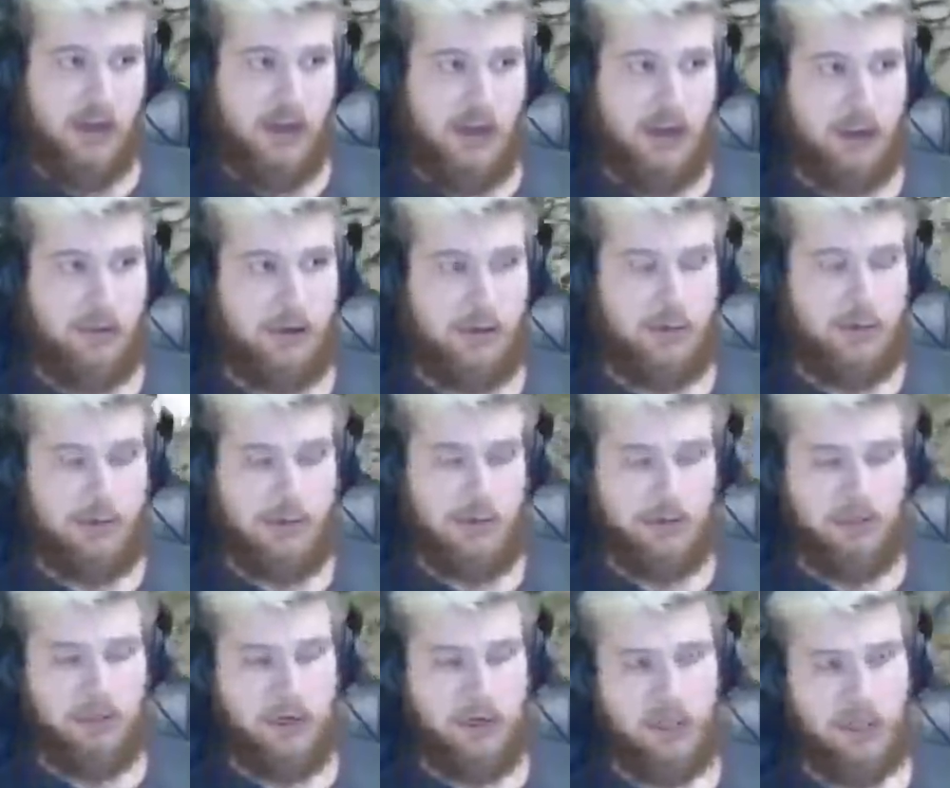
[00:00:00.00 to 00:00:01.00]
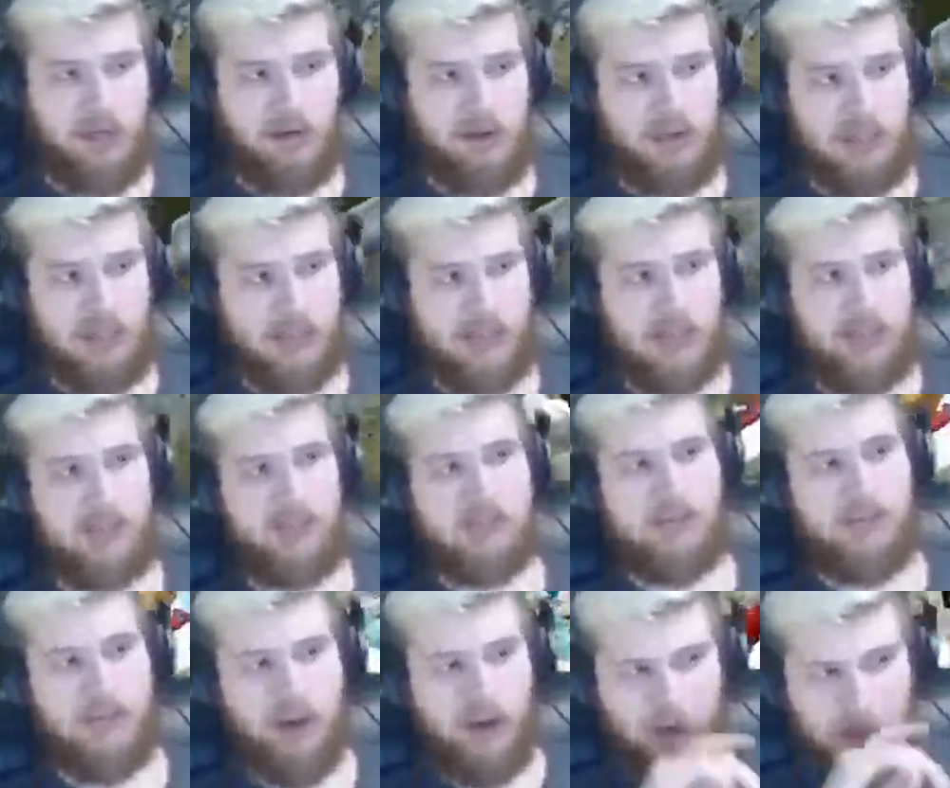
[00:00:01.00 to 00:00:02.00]
I'm going to be doing money crates.
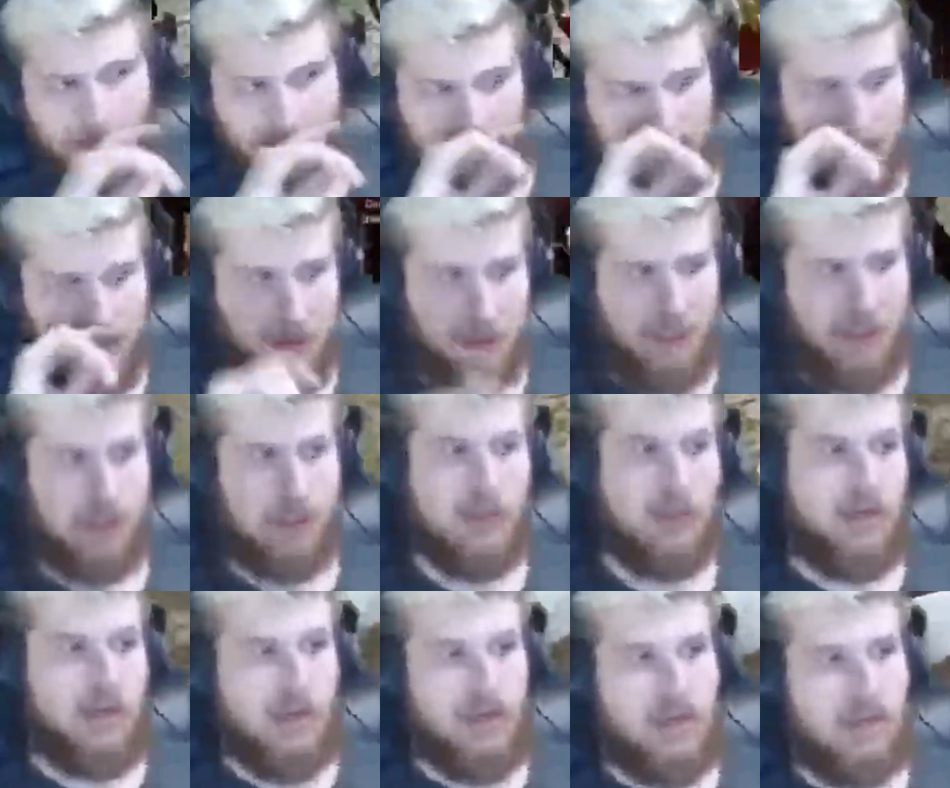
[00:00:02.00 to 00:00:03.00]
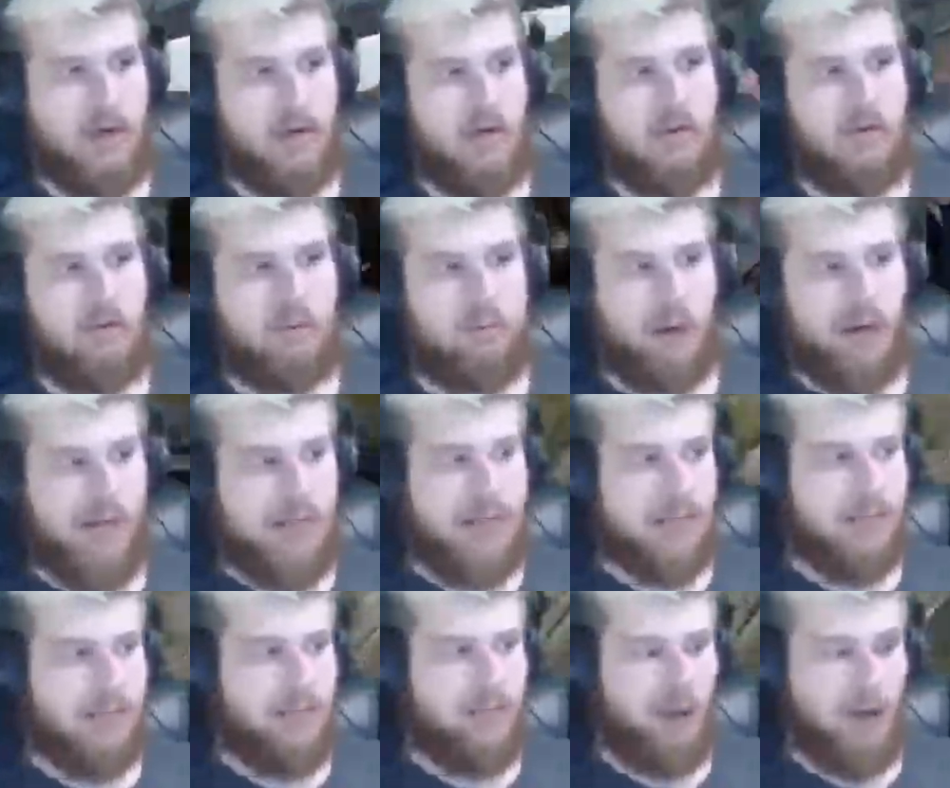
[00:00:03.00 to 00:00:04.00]
So that's going to be brass
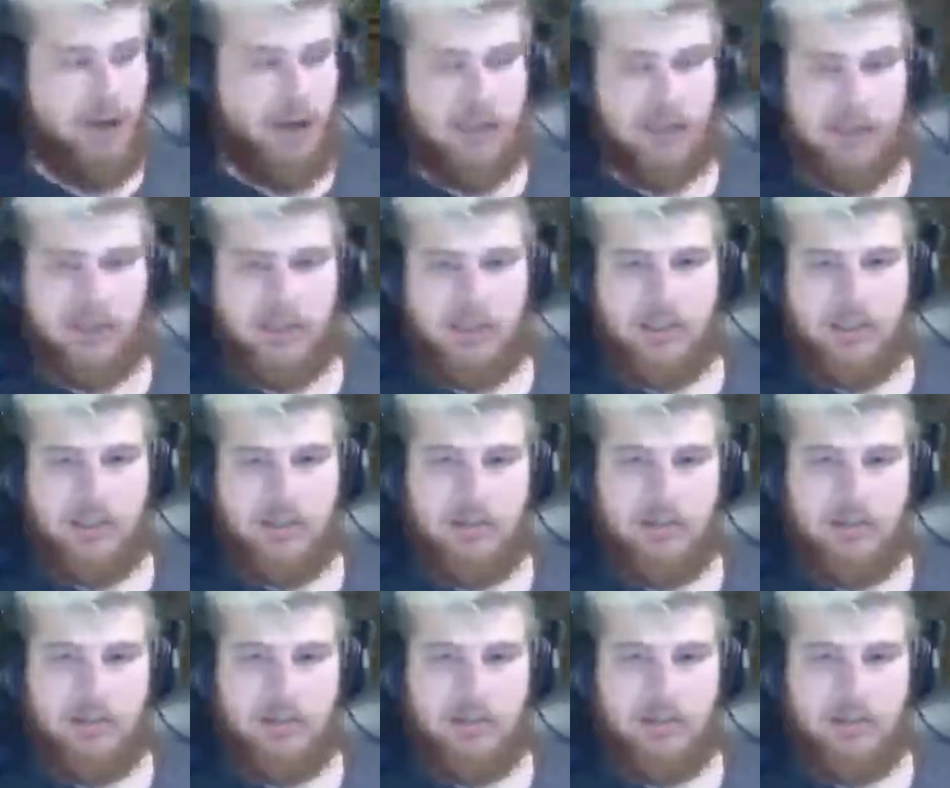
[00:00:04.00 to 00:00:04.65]
and bronze.